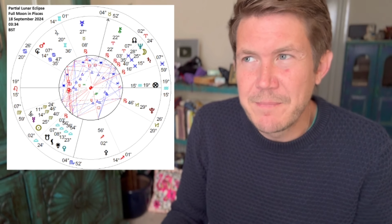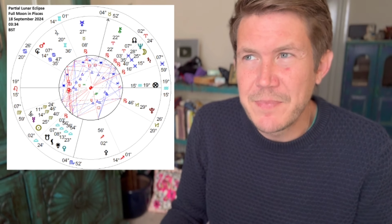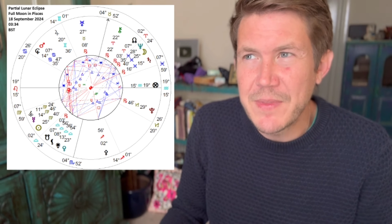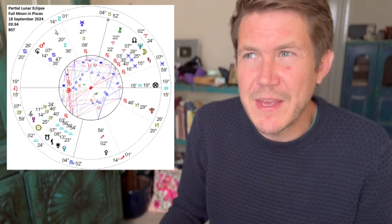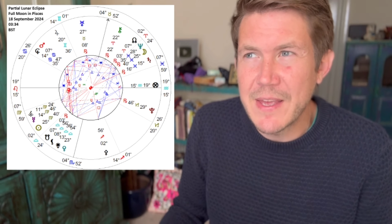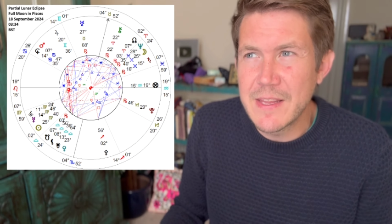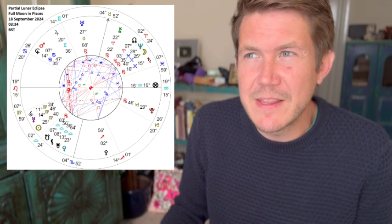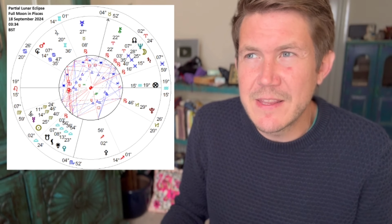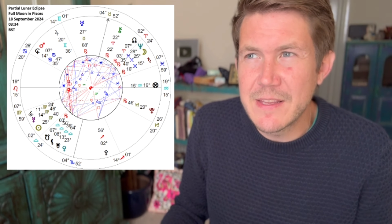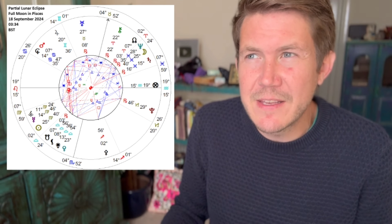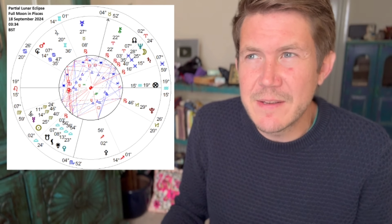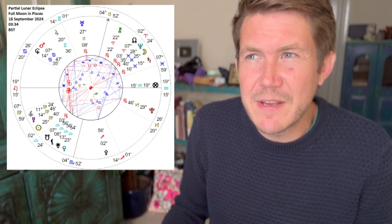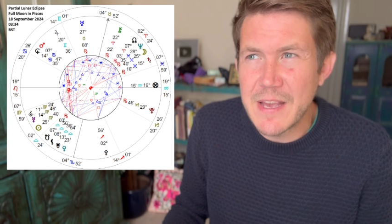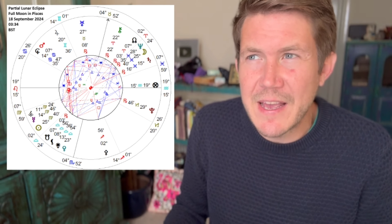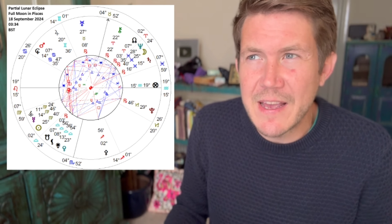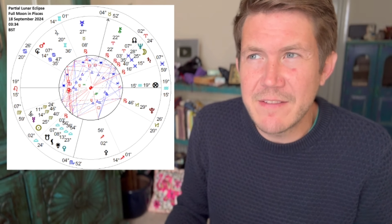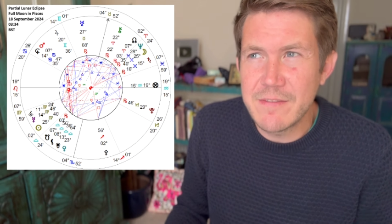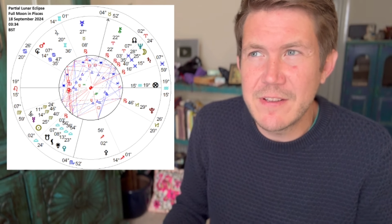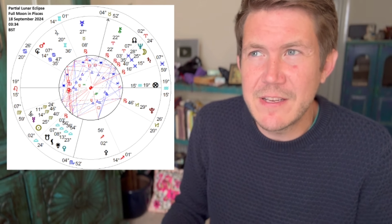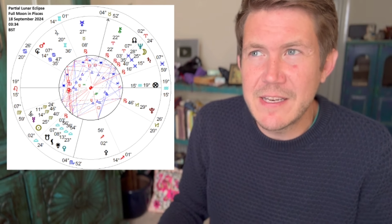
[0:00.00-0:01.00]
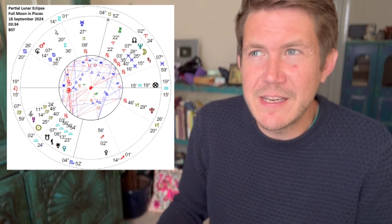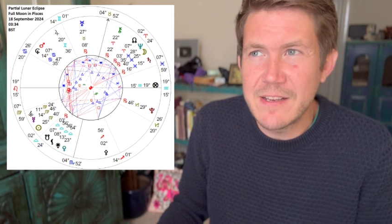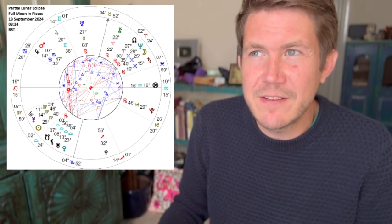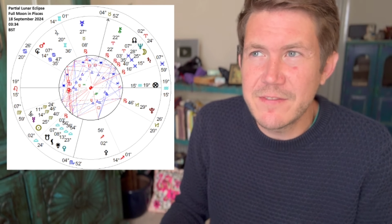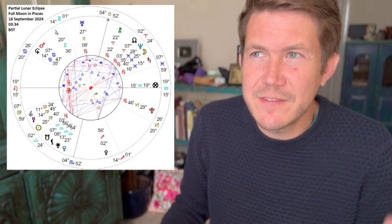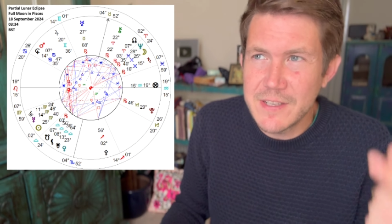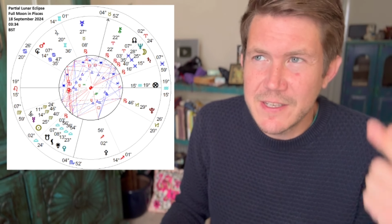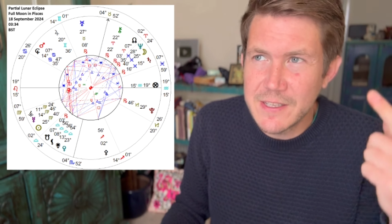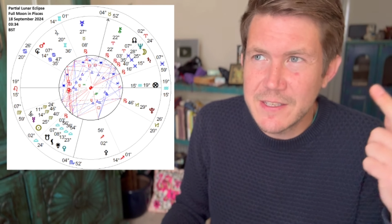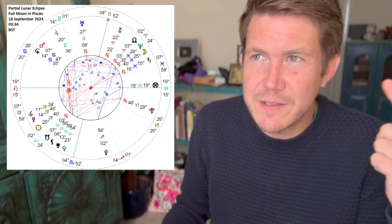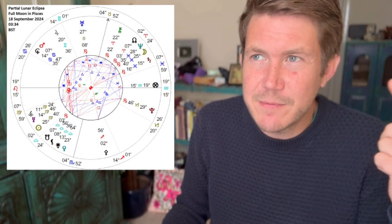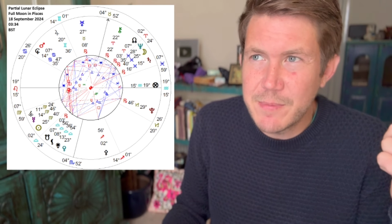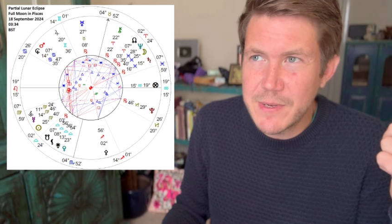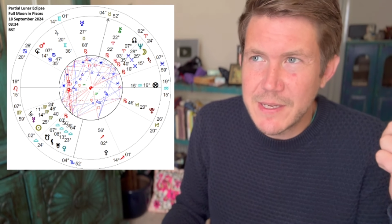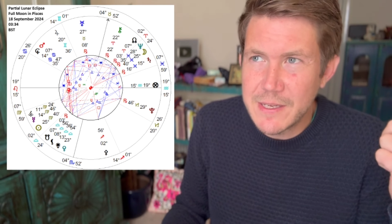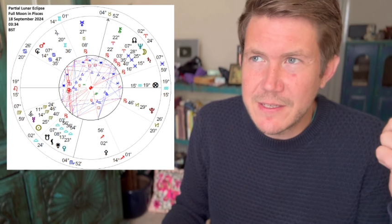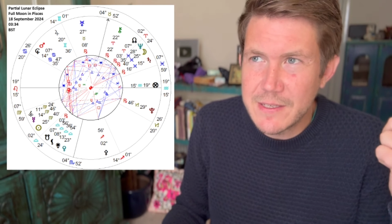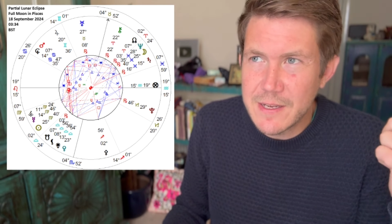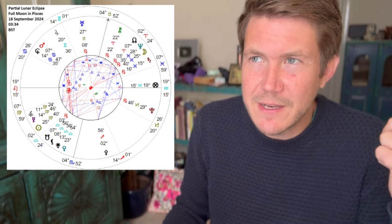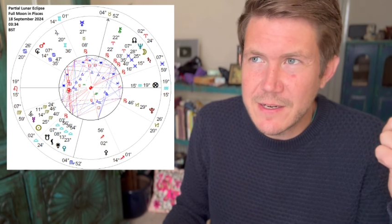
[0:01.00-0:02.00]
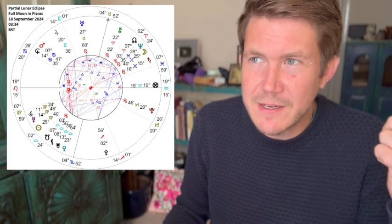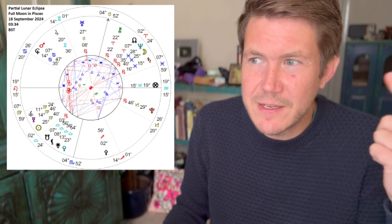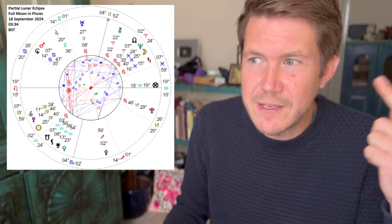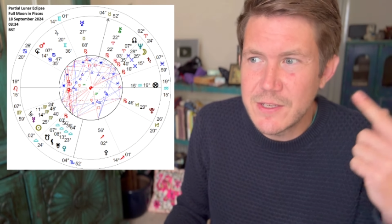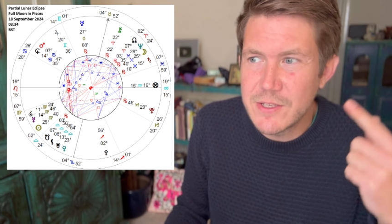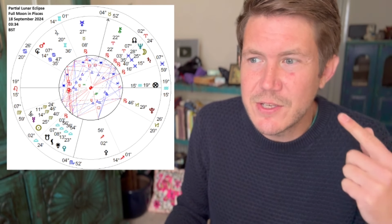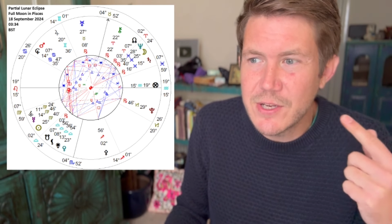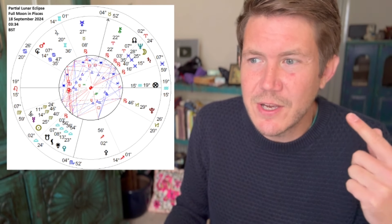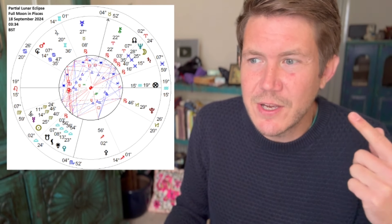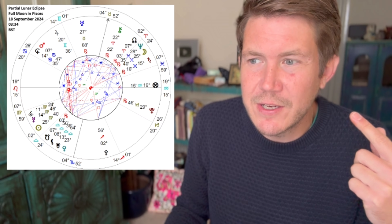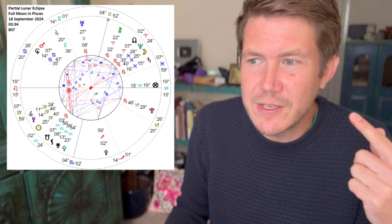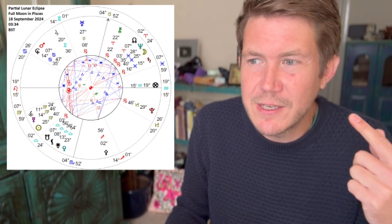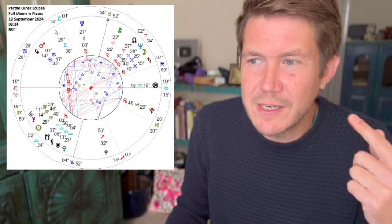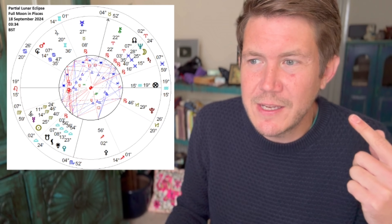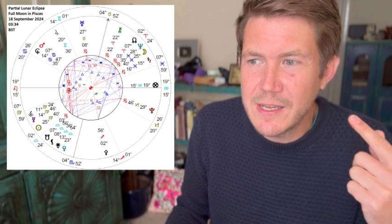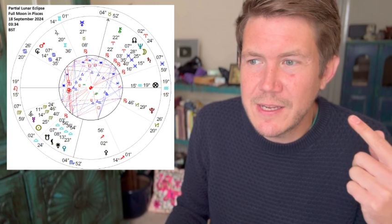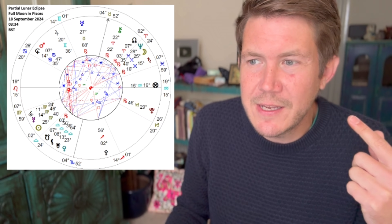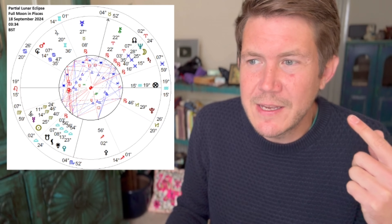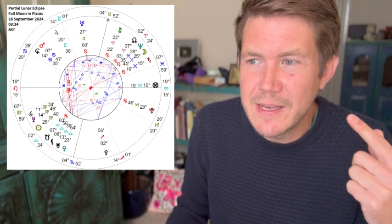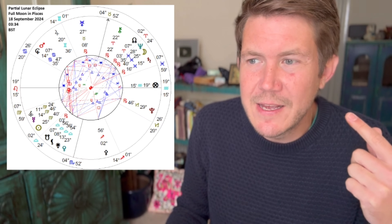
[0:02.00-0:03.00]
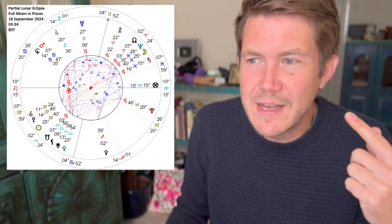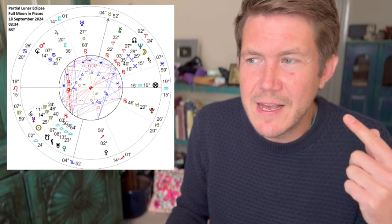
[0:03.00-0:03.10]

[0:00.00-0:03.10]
and the heavy lifting is being done internally